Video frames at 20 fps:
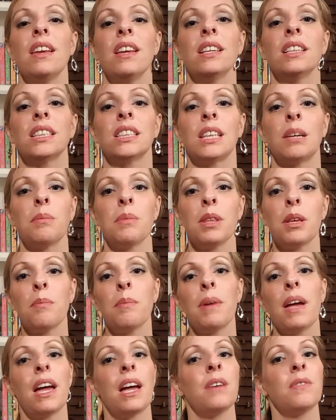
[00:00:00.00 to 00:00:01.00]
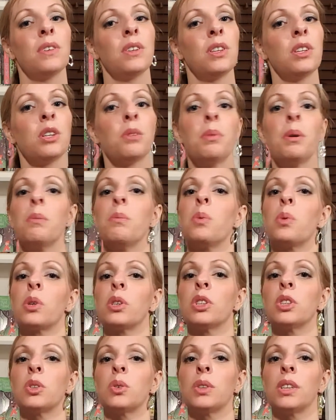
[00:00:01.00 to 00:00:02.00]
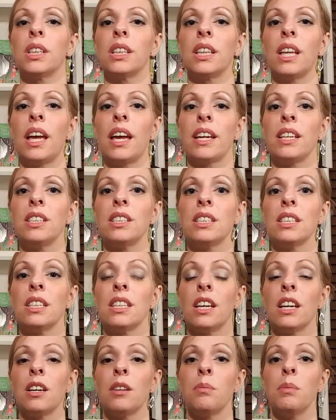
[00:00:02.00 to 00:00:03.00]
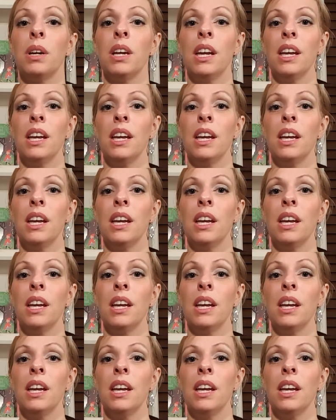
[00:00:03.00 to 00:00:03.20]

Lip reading: Some of them have a little bit more storyline to them,